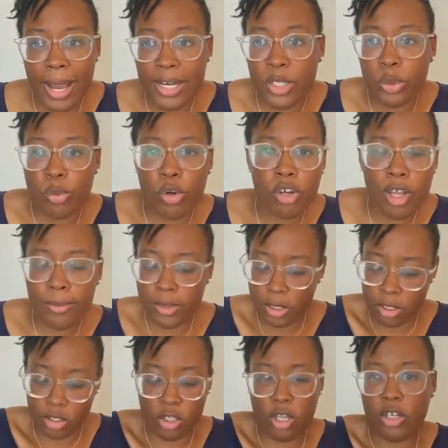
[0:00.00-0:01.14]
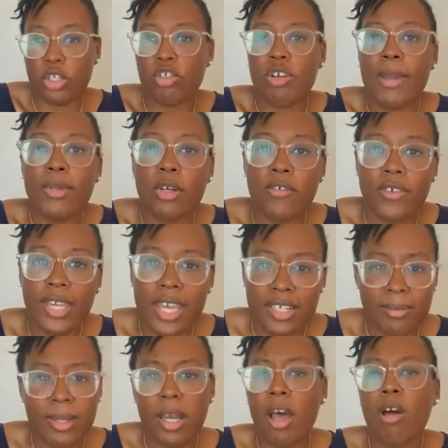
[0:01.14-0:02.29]
But I just woke up, saw, saw the Stripe
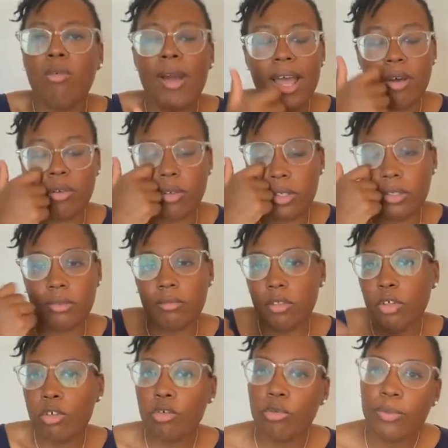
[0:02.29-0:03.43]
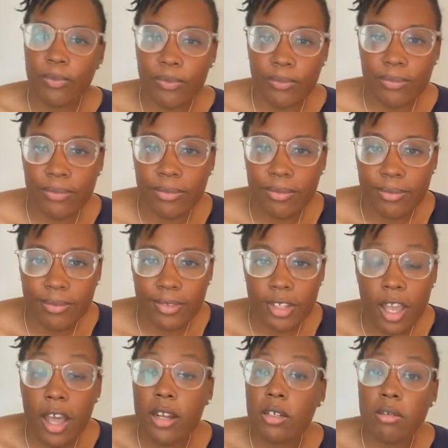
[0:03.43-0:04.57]
notification. I'm like, oh wow, cool.
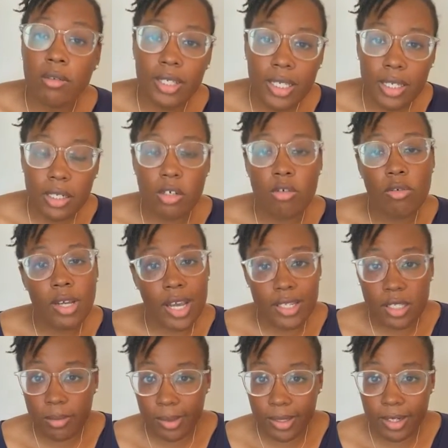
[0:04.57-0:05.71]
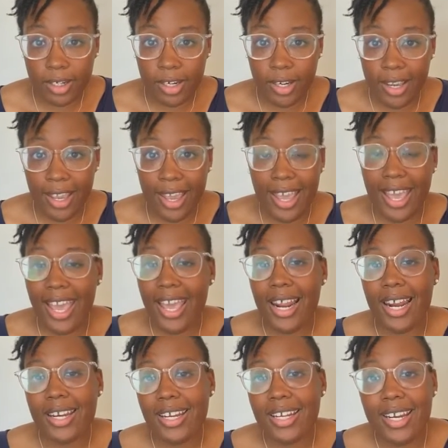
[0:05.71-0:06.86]
A new lead, a new customer.
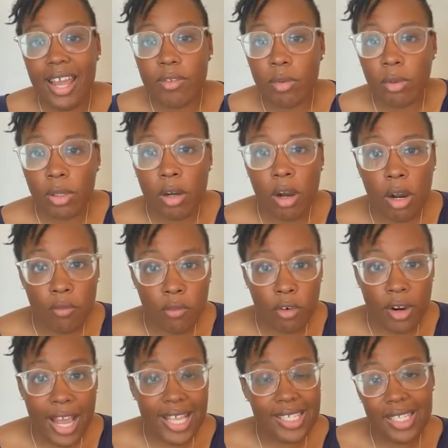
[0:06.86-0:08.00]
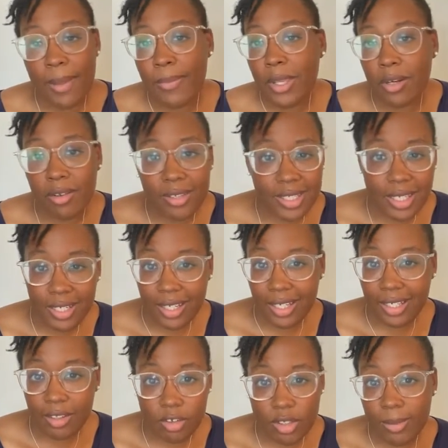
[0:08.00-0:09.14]
And I didn't have to work hard for it. I slept in on
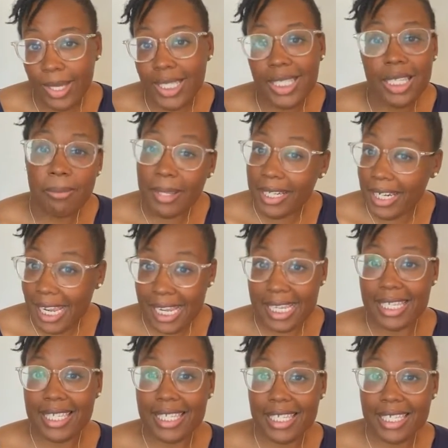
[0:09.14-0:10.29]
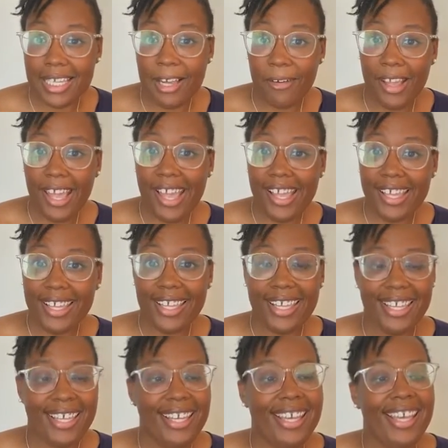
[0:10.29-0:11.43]
Sunday. Those are my sleep in days. Okay?
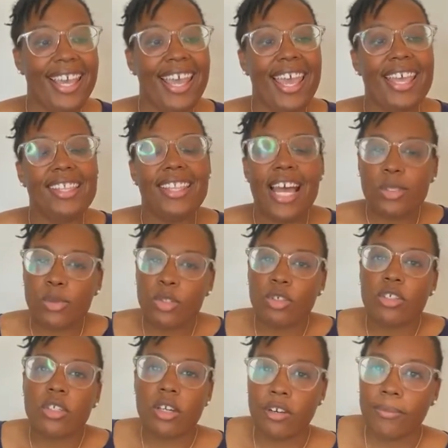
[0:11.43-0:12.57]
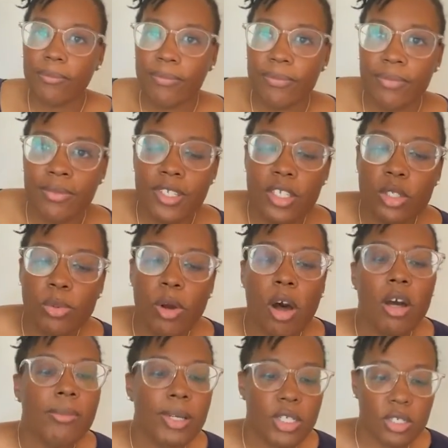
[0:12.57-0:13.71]
That's what you deserve. This is
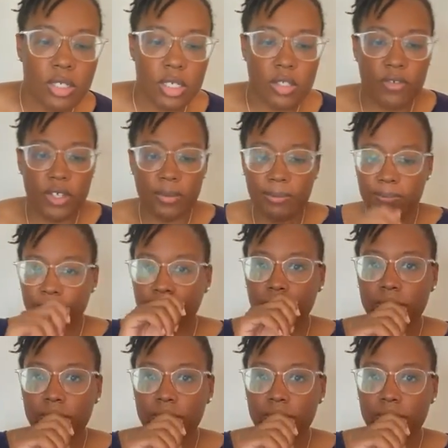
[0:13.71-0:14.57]
what automation does for you.